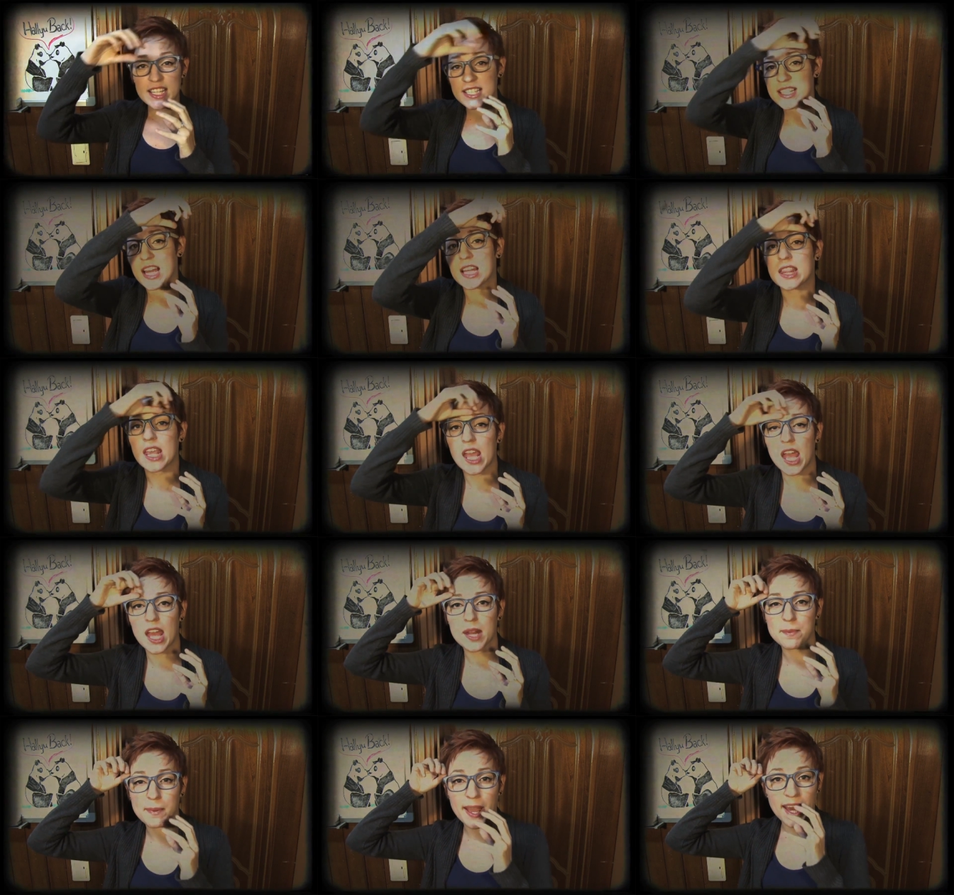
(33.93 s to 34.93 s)
He's got the
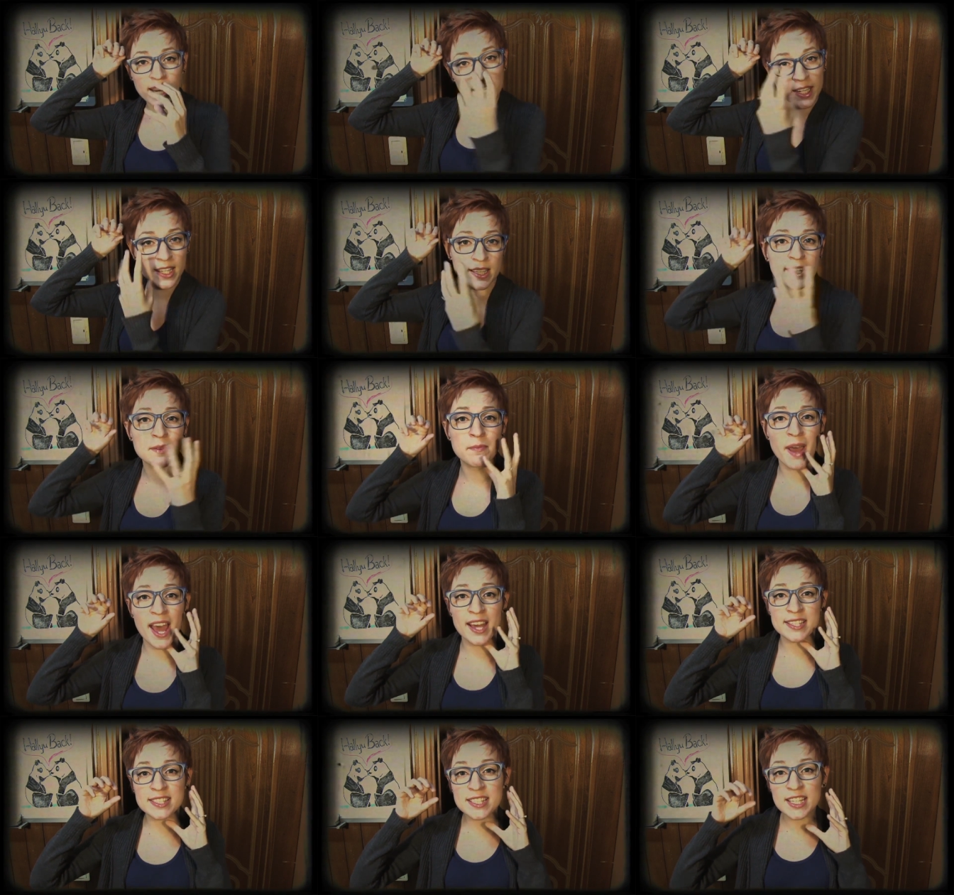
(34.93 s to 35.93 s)
headband and the
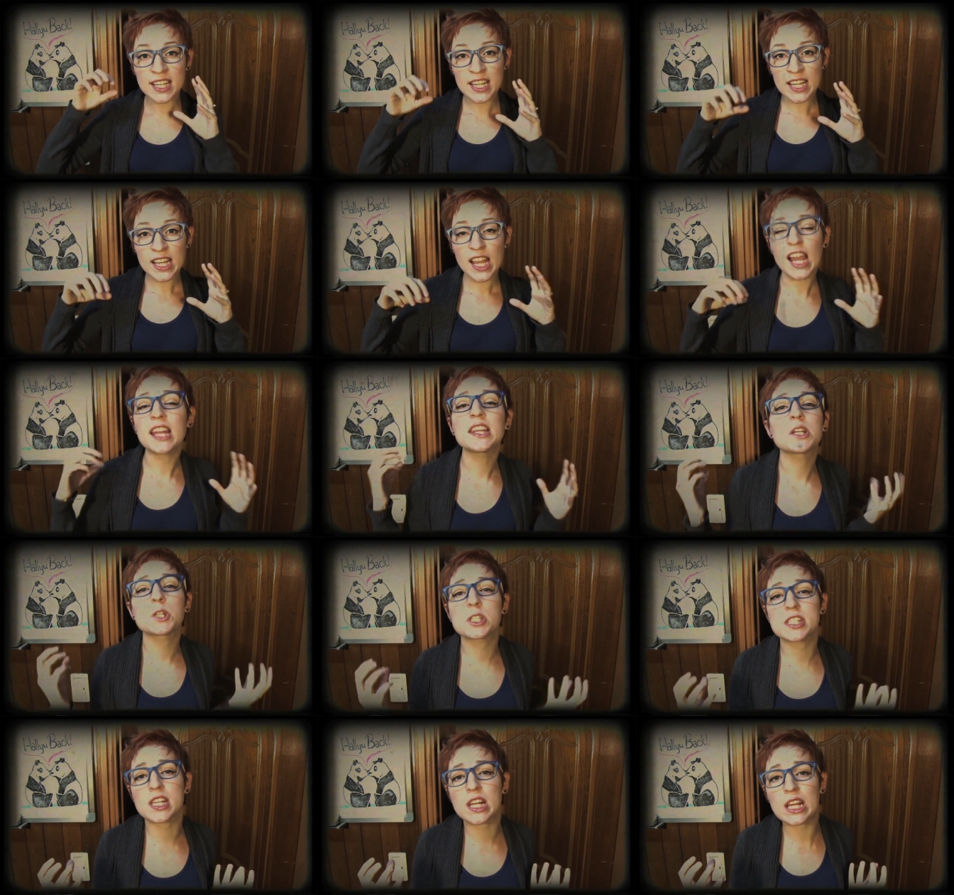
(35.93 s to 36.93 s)
mask and they're
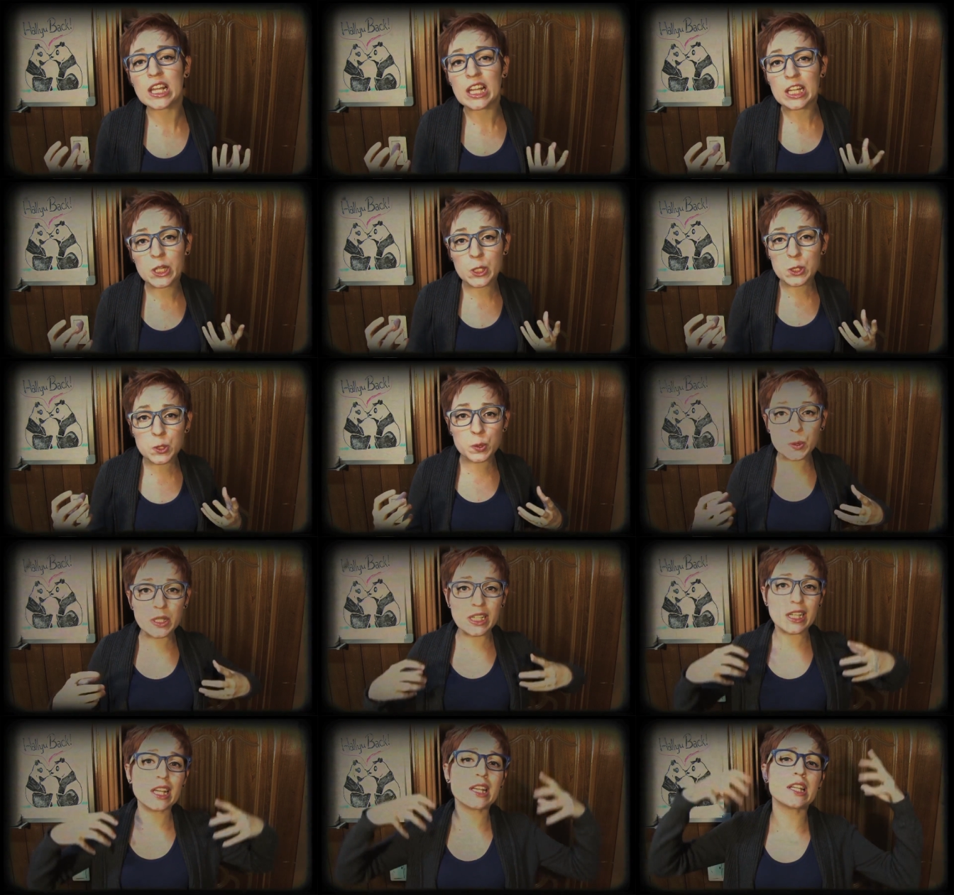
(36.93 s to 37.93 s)
sitting in the
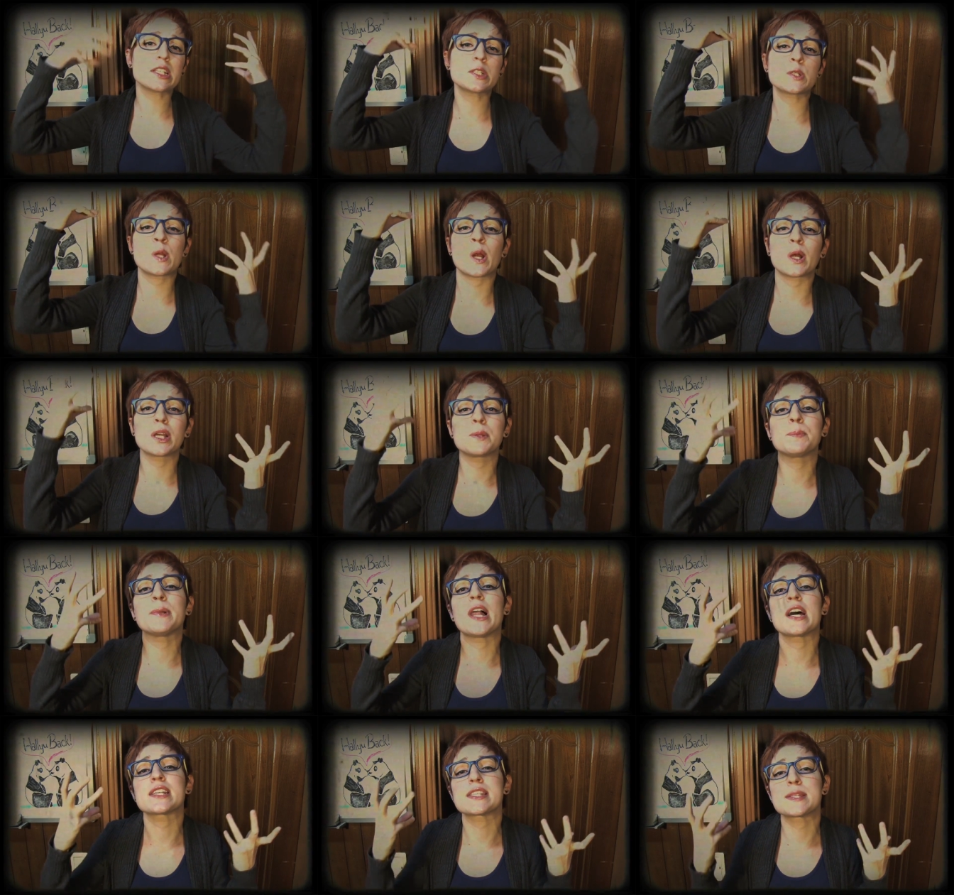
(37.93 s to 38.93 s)
tree and the cherry
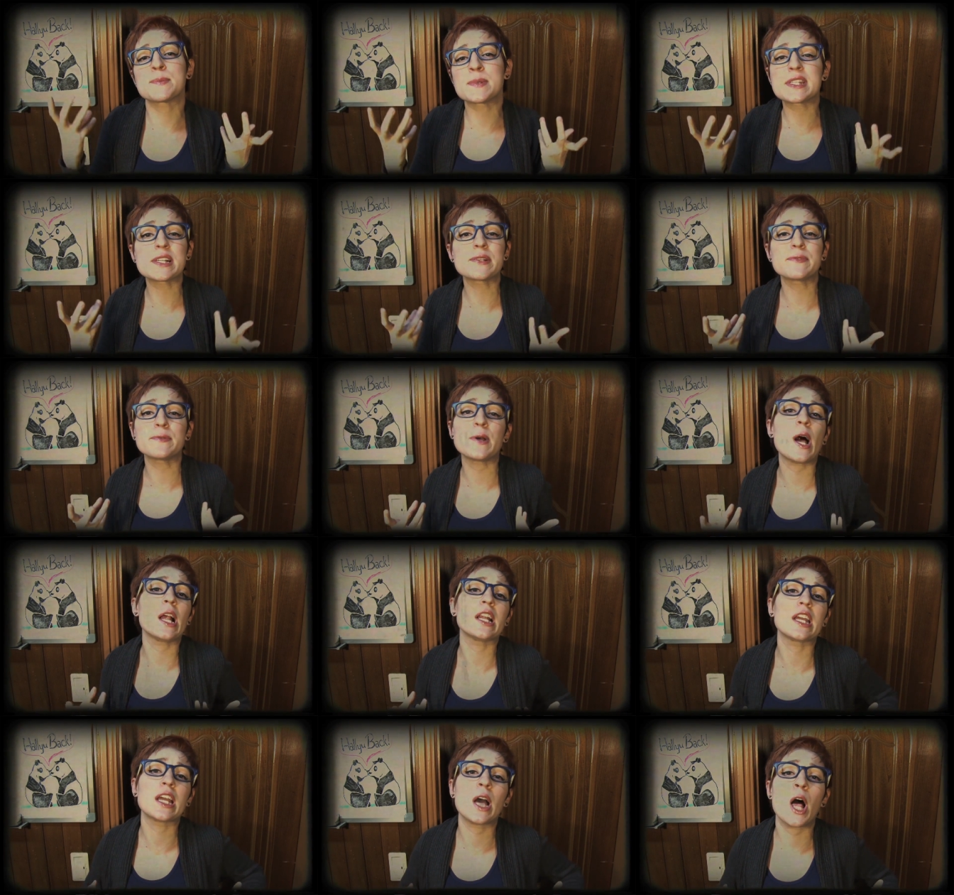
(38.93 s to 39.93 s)
blossoms are
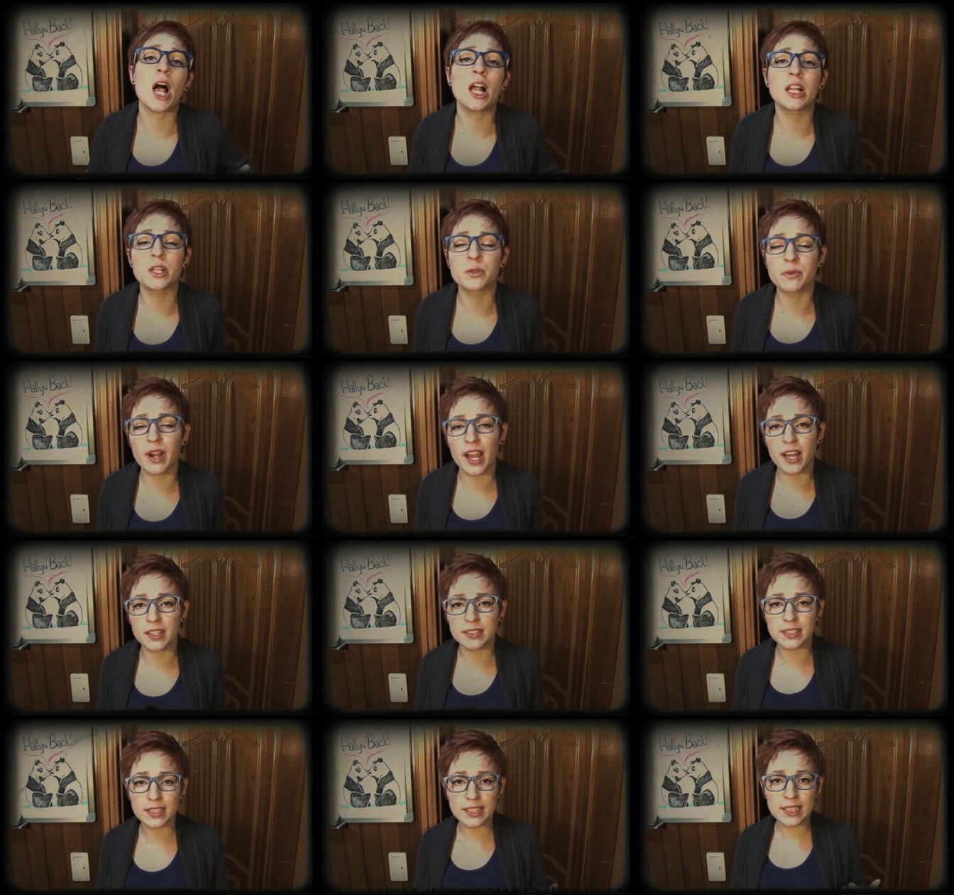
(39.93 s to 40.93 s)
falling all around.